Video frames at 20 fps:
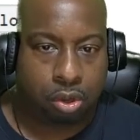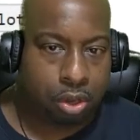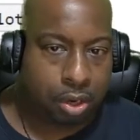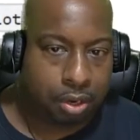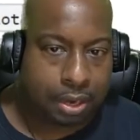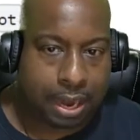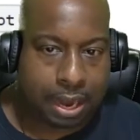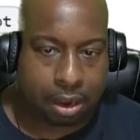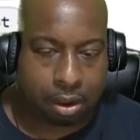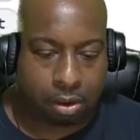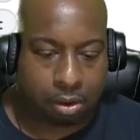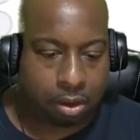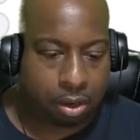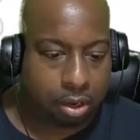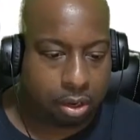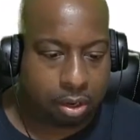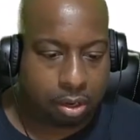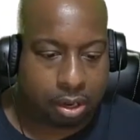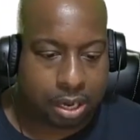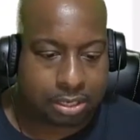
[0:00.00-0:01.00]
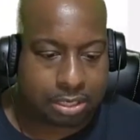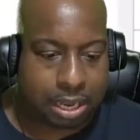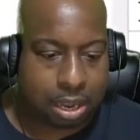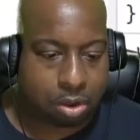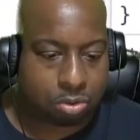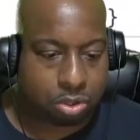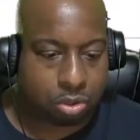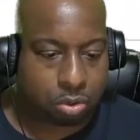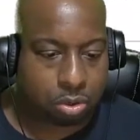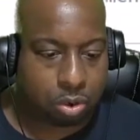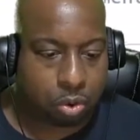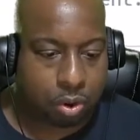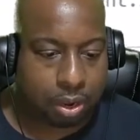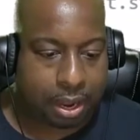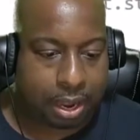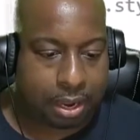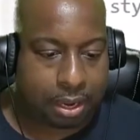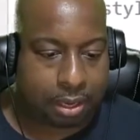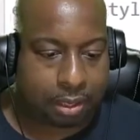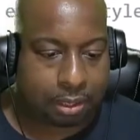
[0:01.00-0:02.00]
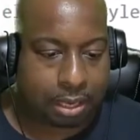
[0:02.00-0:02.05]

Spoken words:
Now, let's also go ahead and